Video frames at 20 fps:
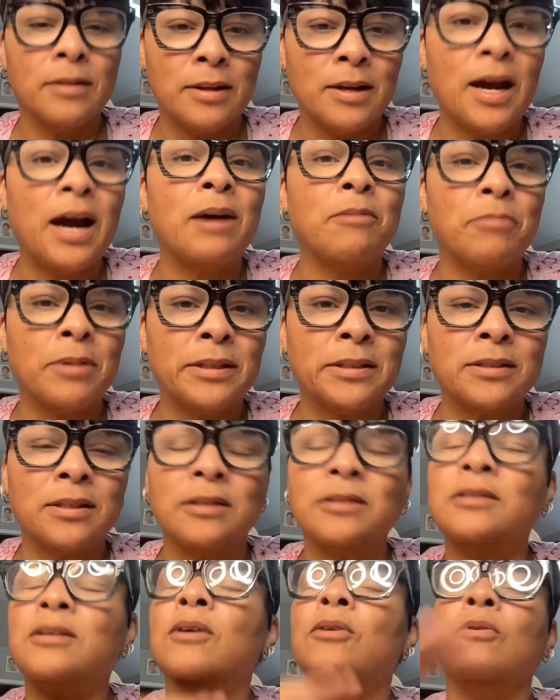God rest her
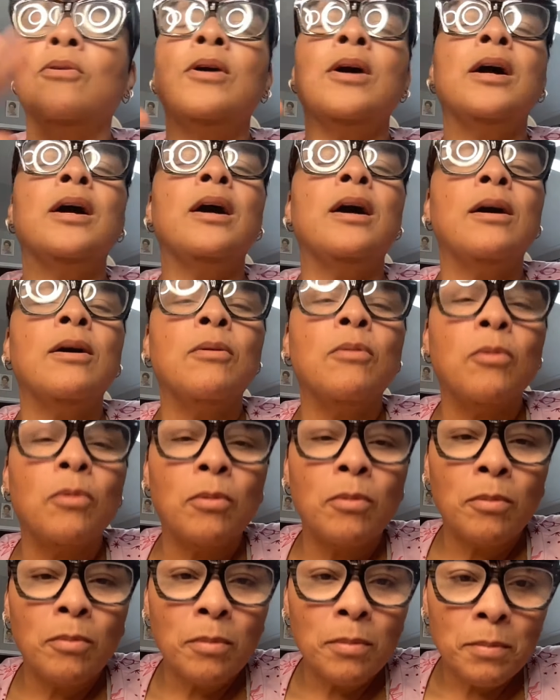soul,
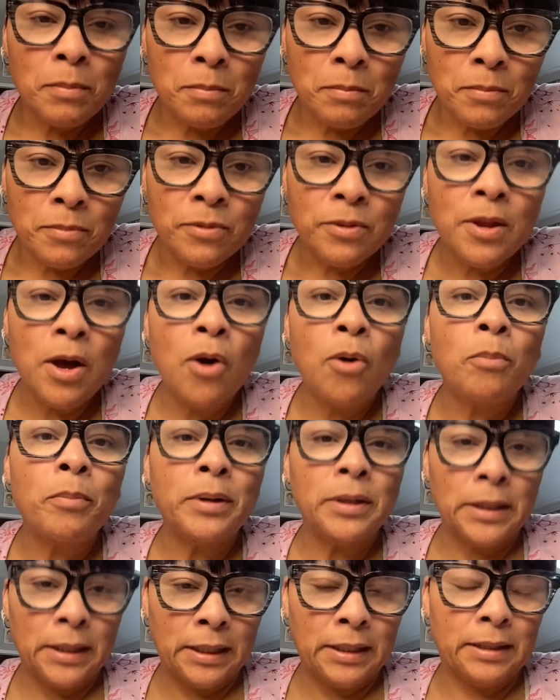Noma
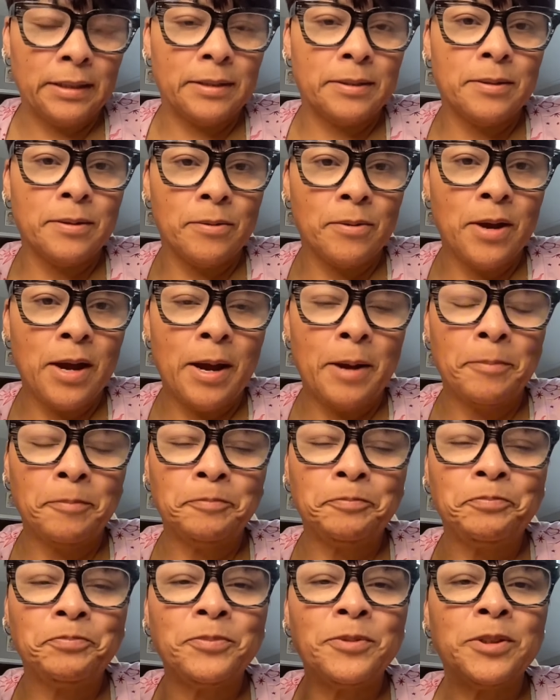is, okay?
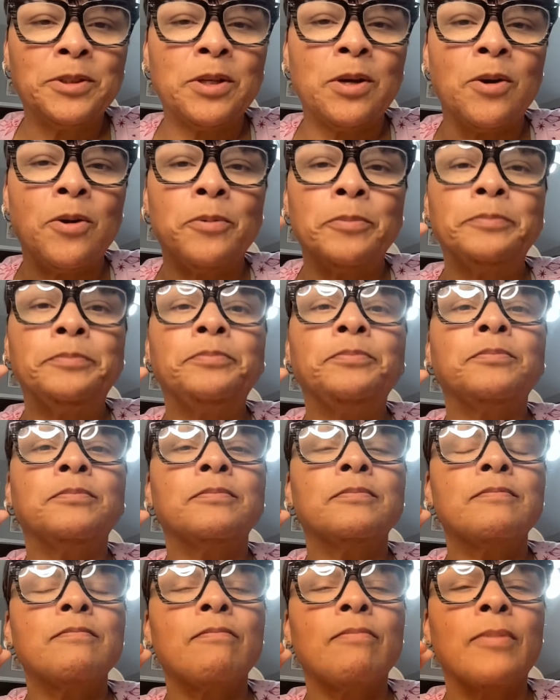So,
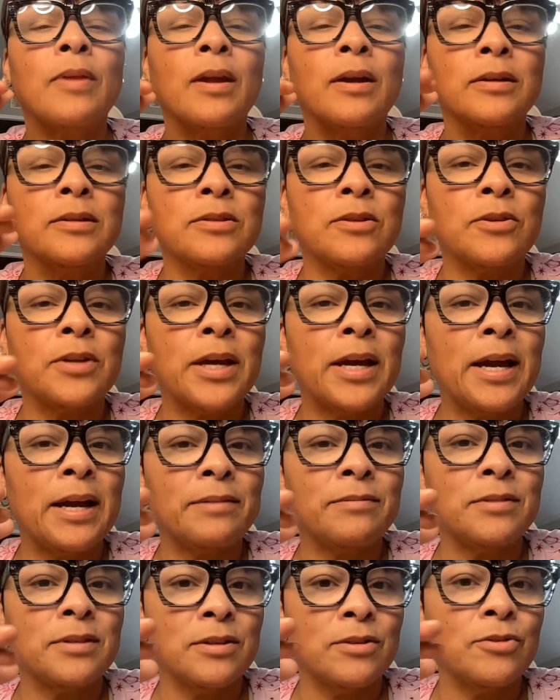so they
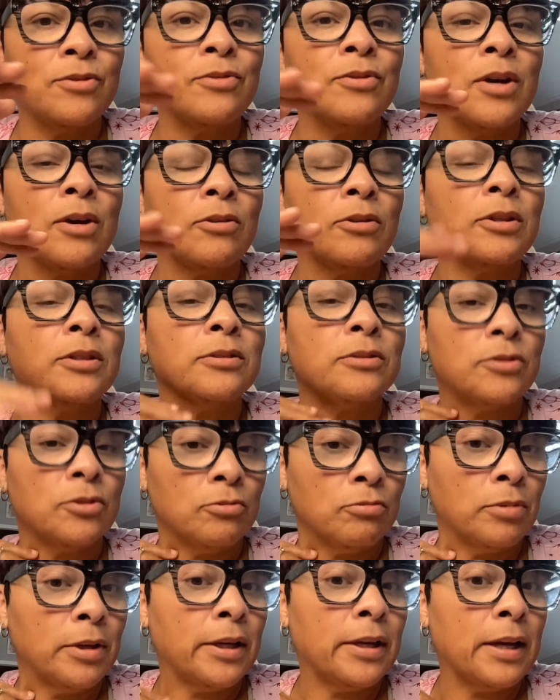have to, you know, because
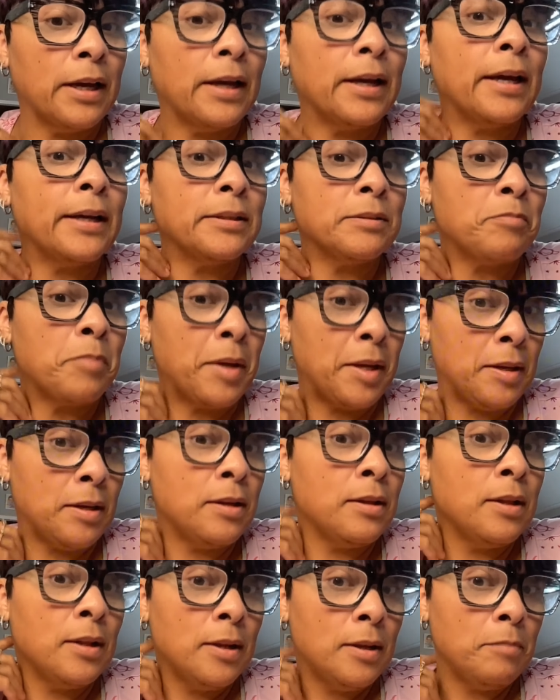Tariq has been
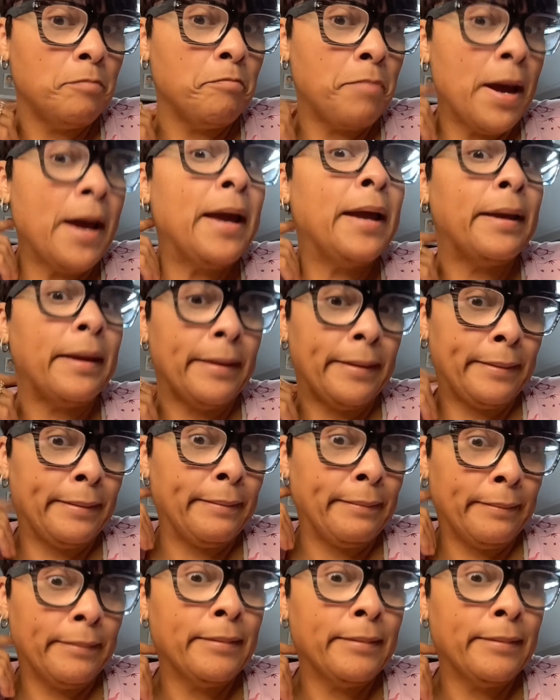banging